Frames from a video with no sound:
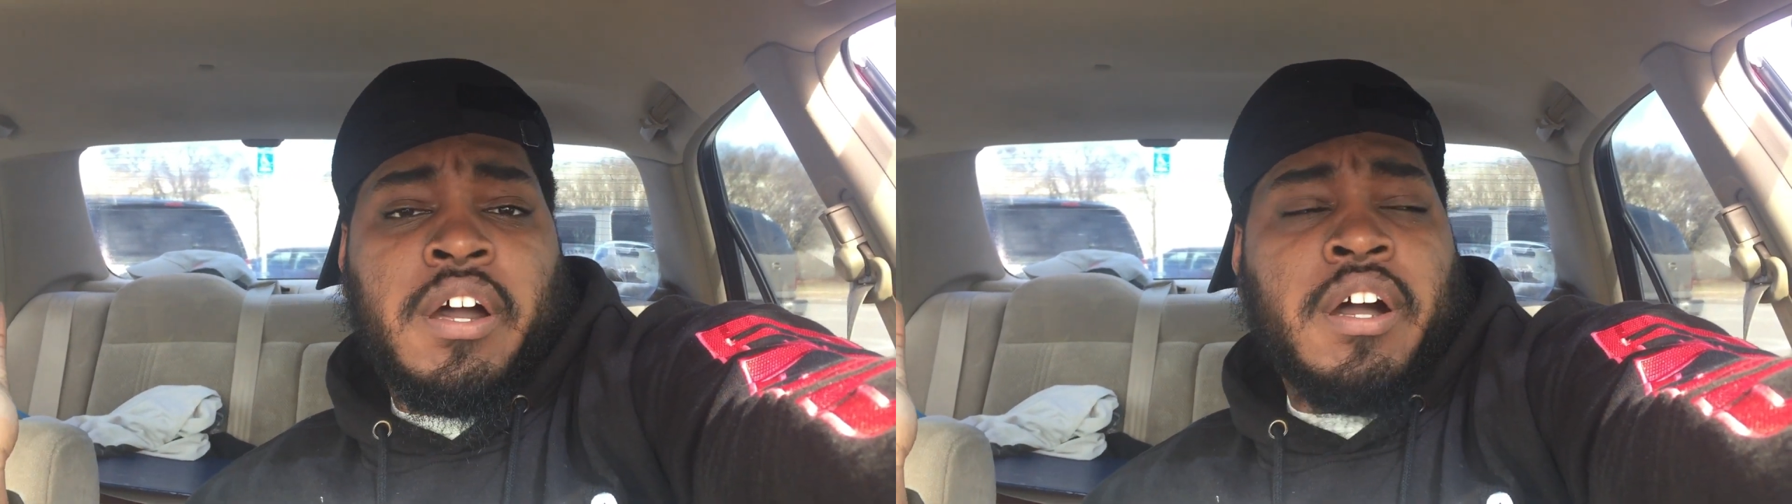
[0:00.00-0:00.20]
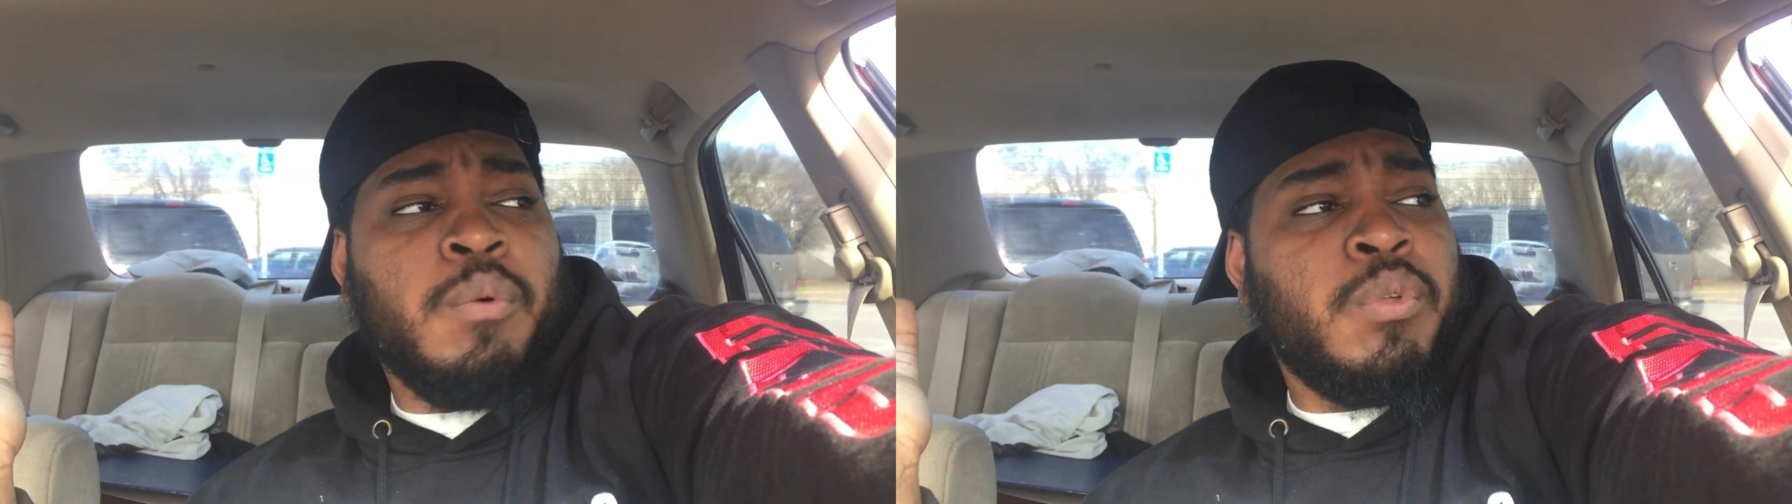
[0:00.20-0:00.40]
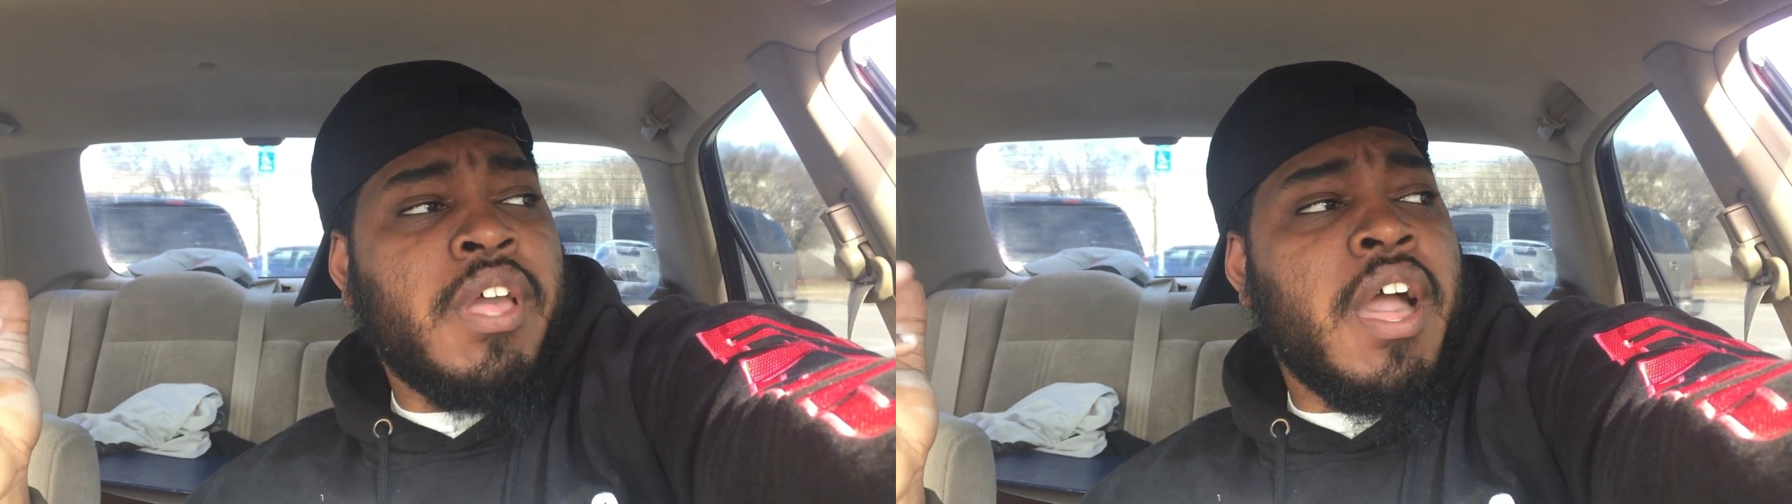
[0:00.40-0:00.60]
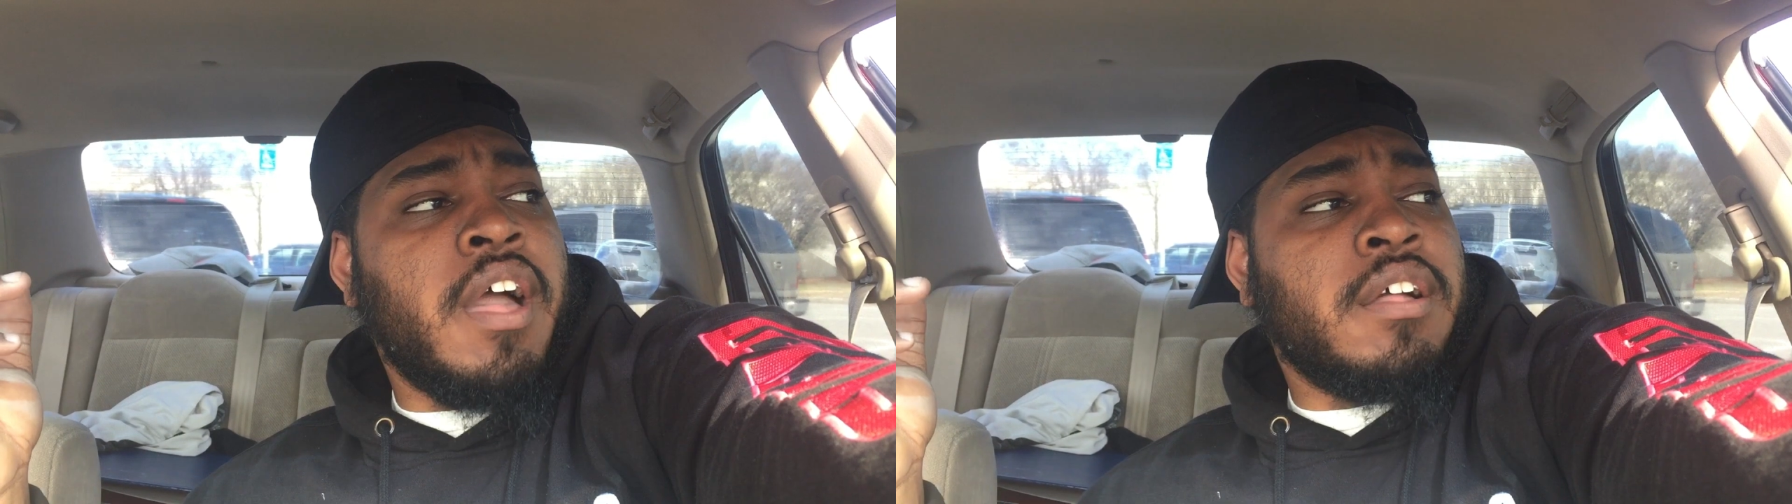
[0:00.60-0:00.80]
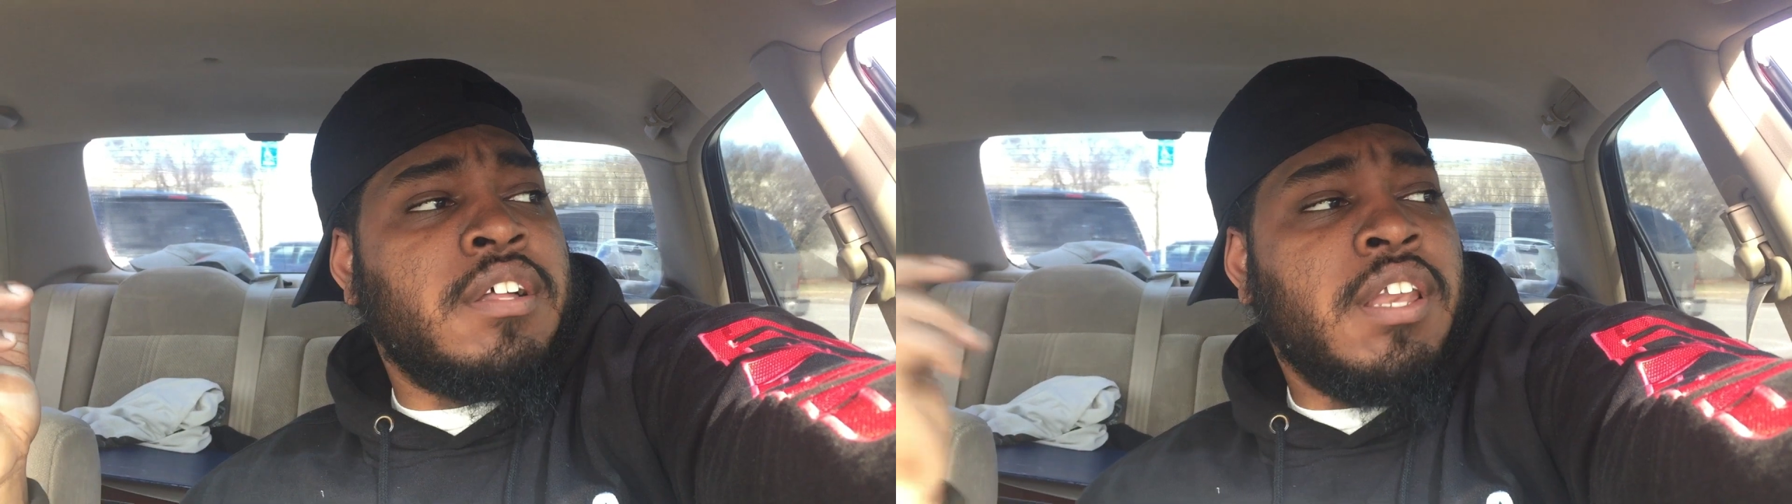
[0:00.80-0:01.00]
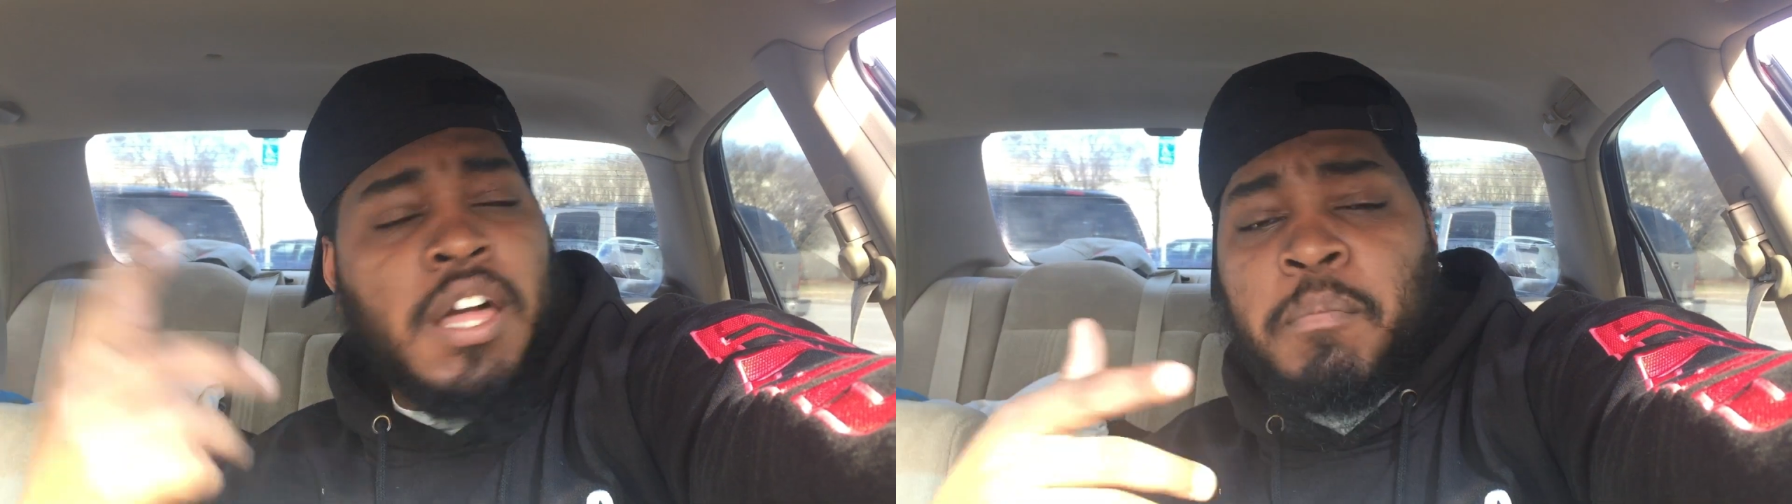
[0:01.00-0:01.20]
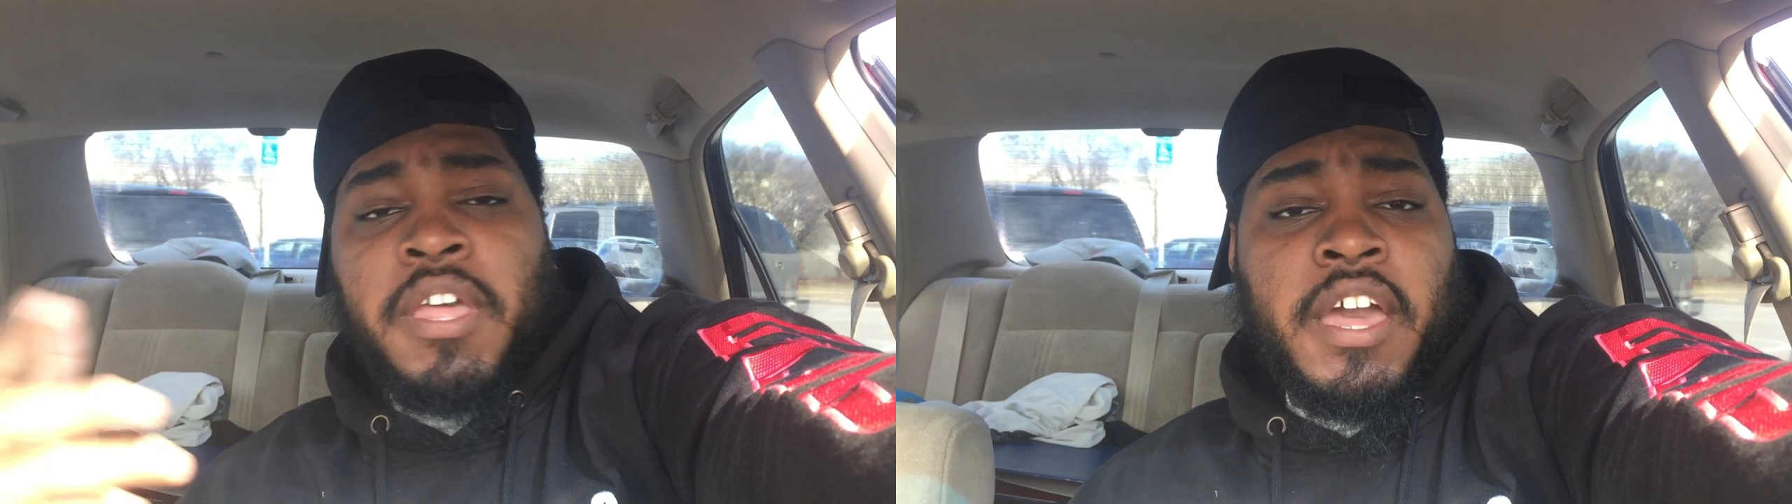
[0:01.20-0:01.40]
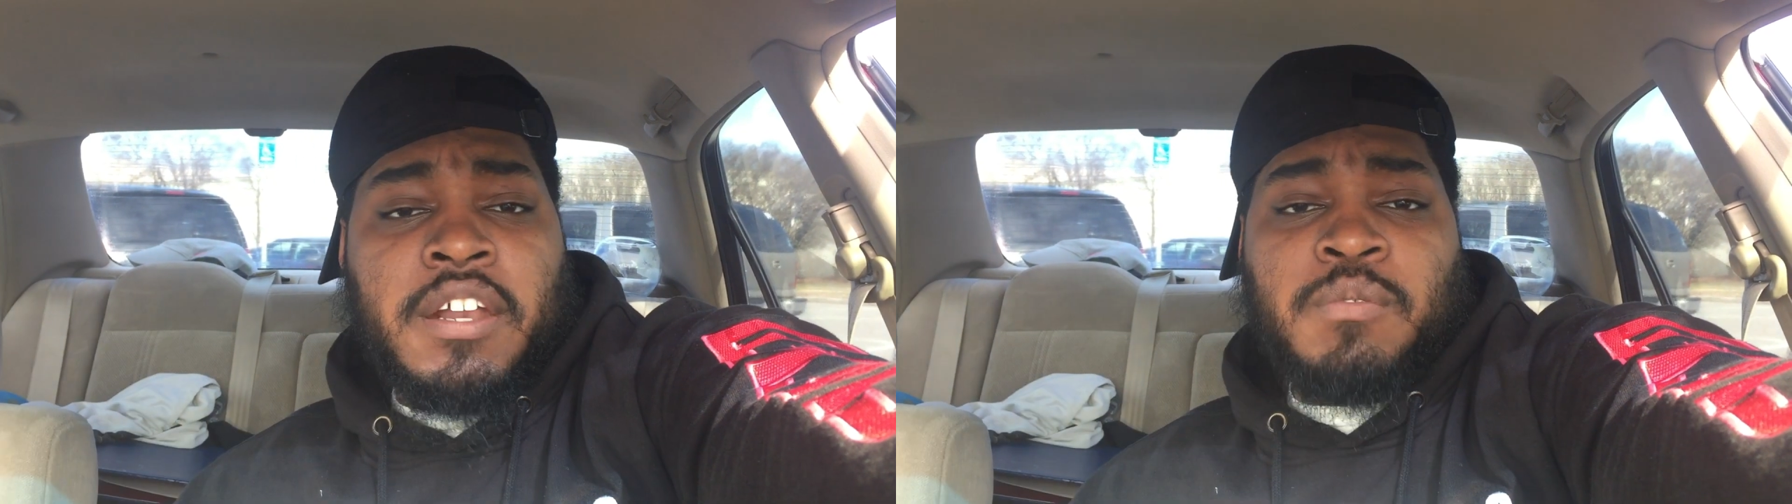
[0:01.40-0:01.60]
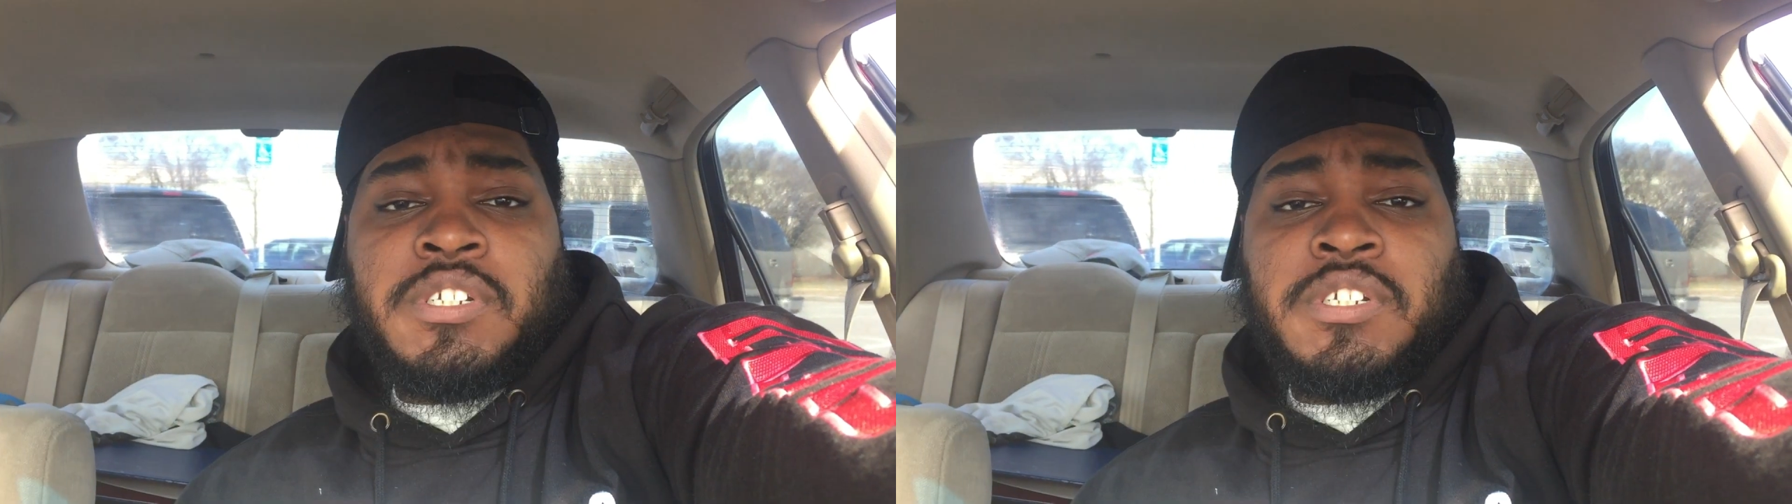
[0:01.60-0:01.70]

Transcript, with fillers: Uh, we got Columbiana,